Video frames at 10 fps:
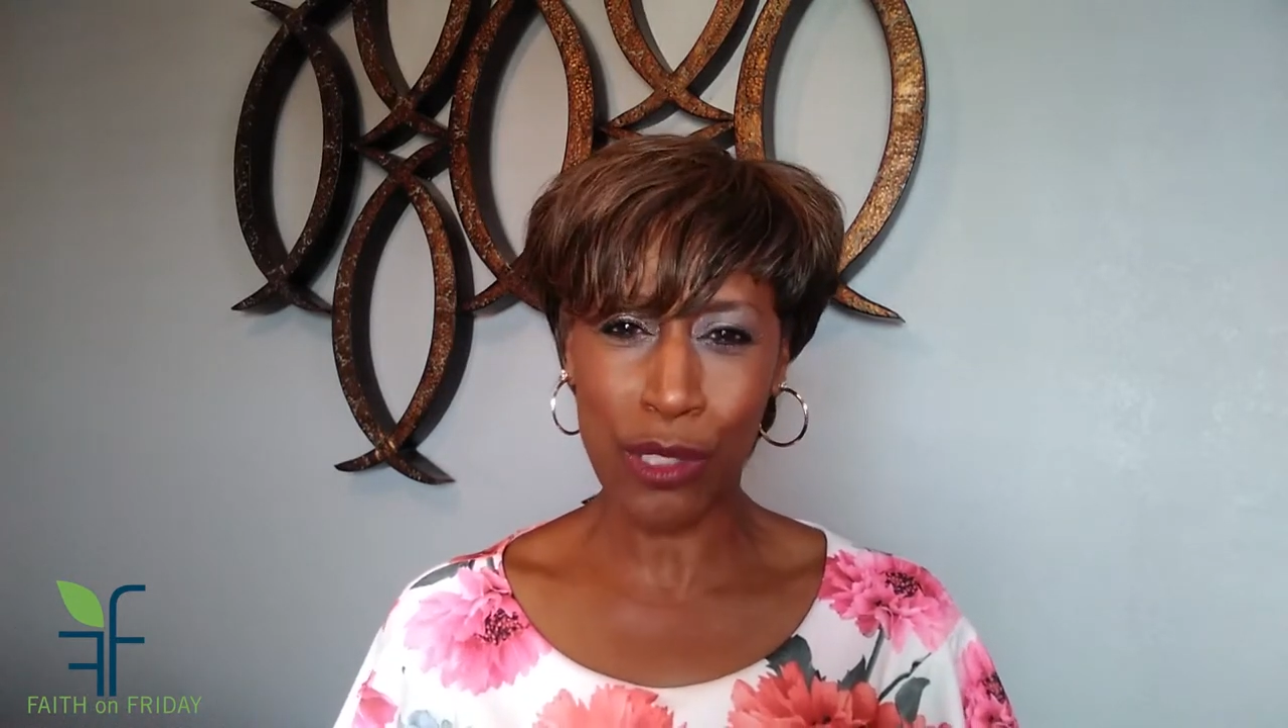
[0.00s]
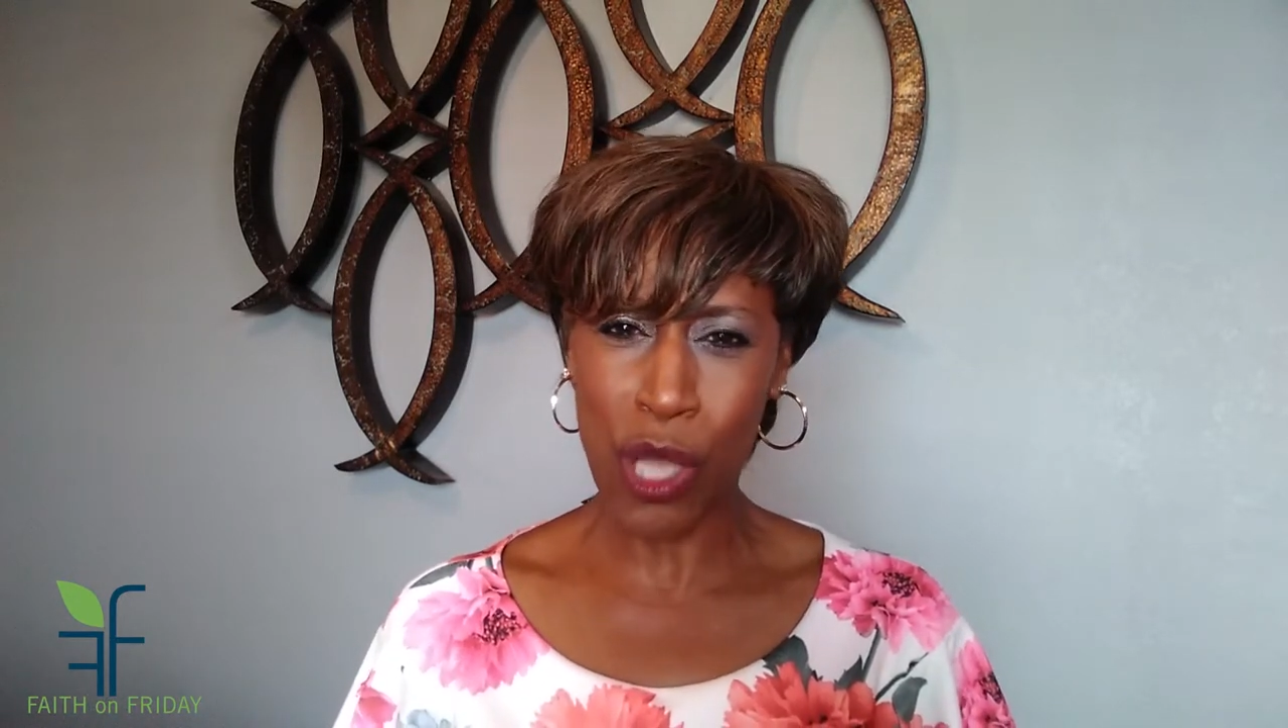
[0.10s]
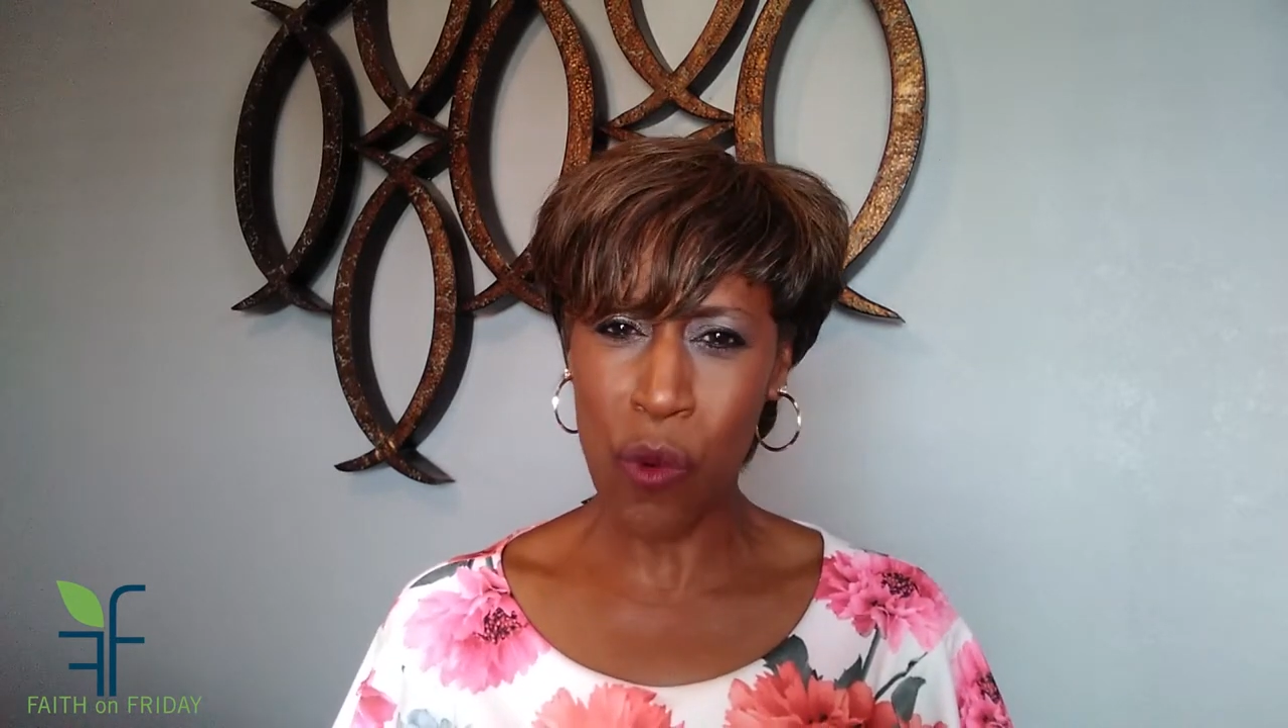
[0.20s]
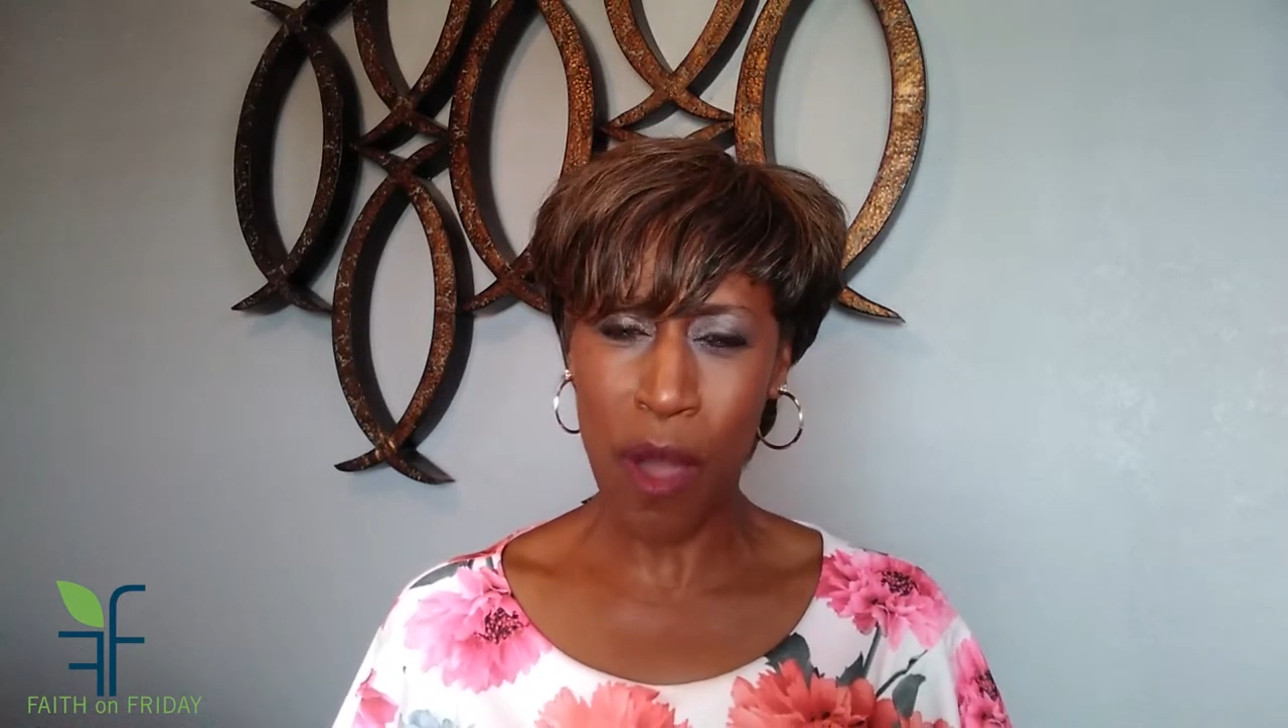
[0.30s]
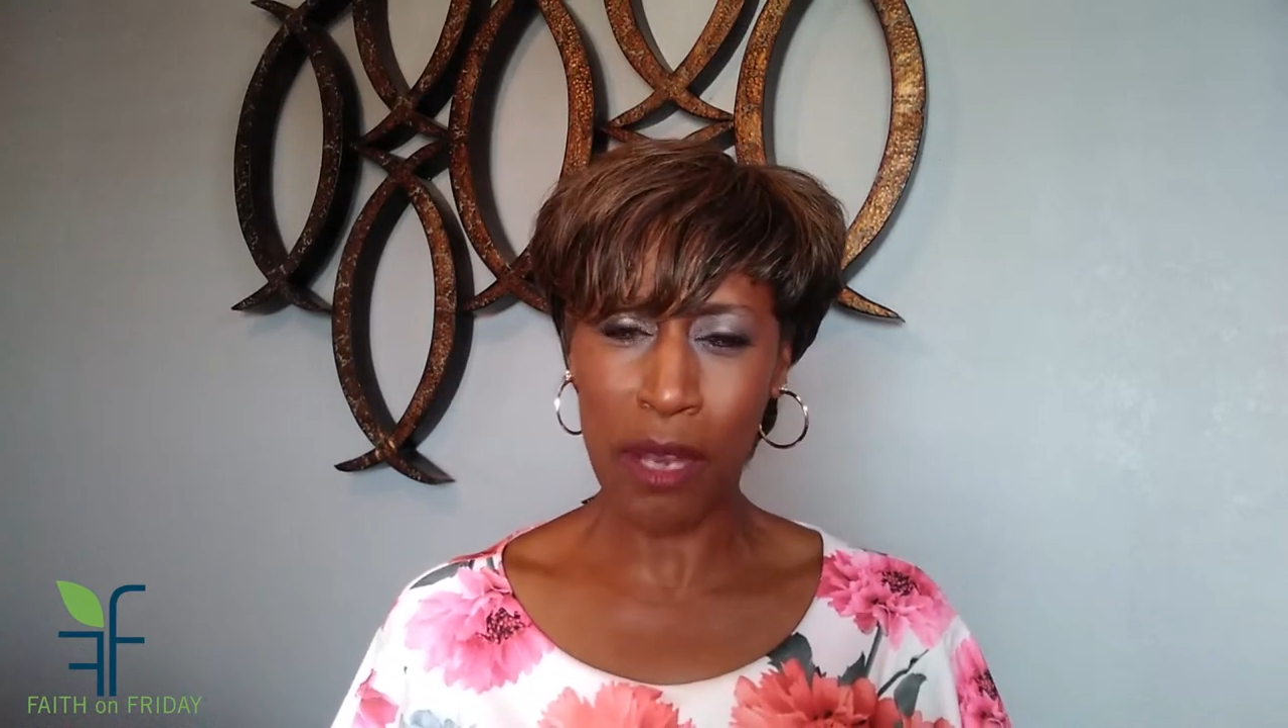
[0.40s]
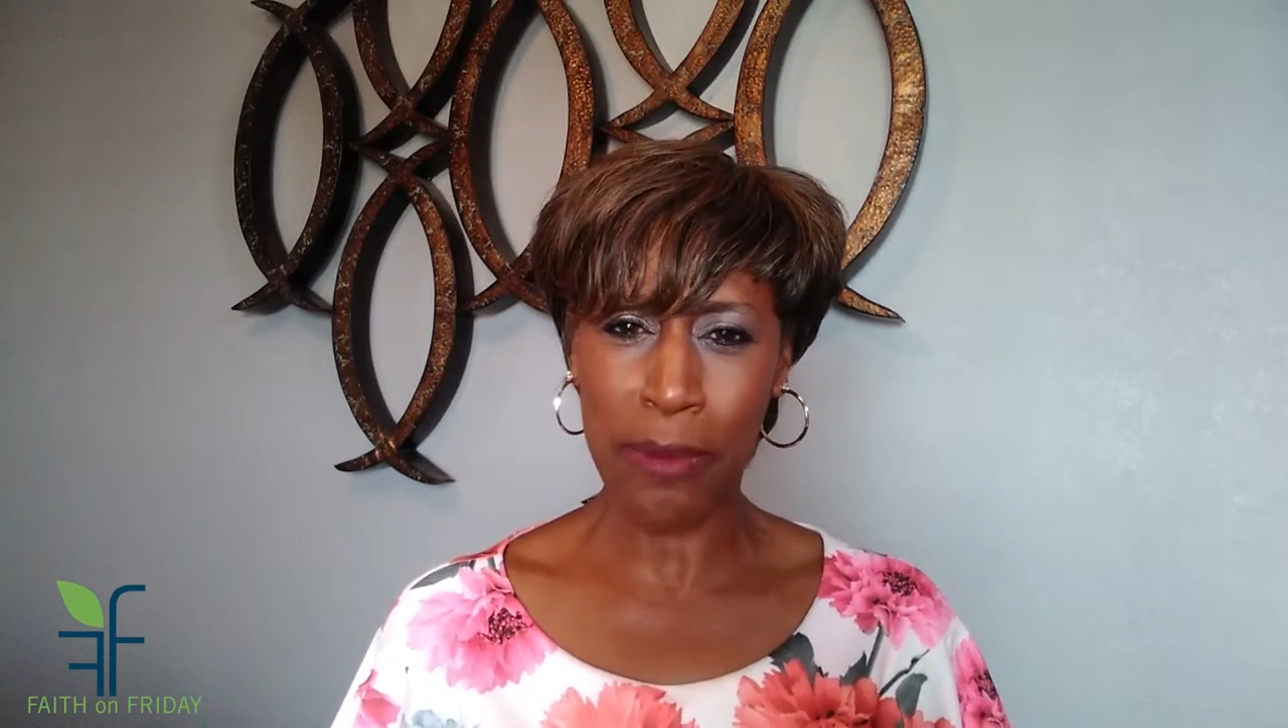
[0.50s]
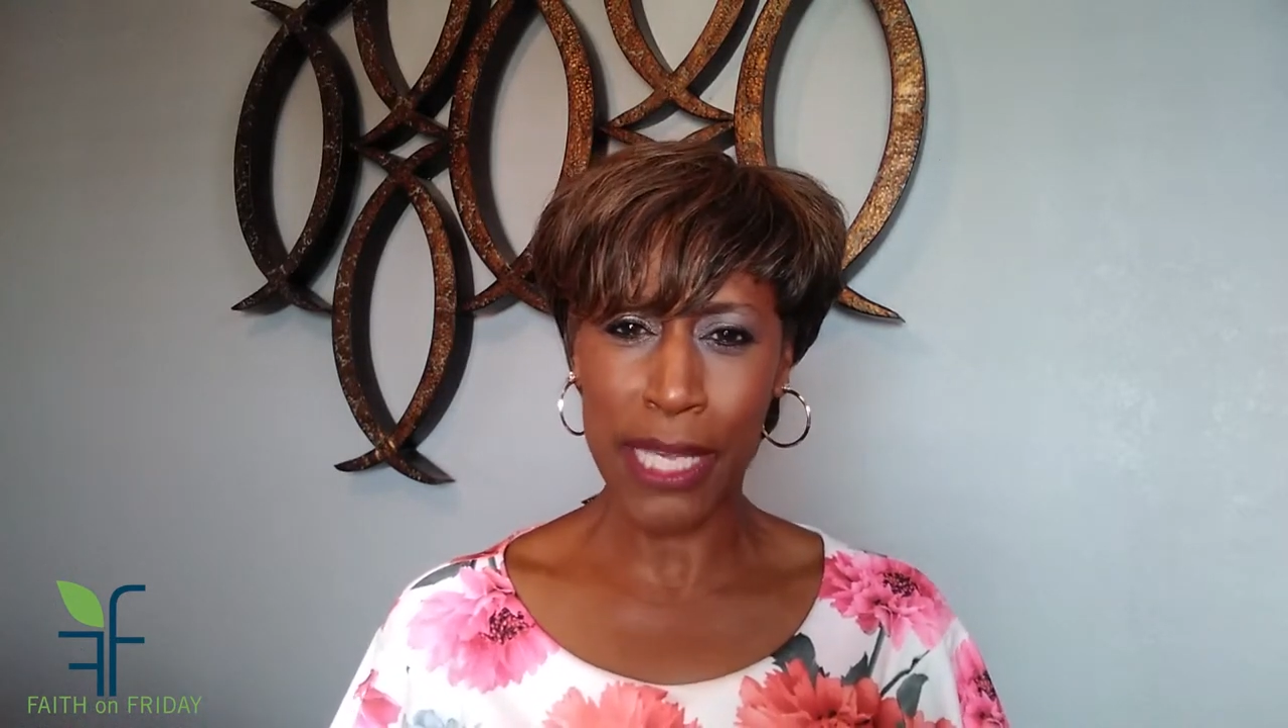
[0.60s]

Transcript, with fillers: don't want to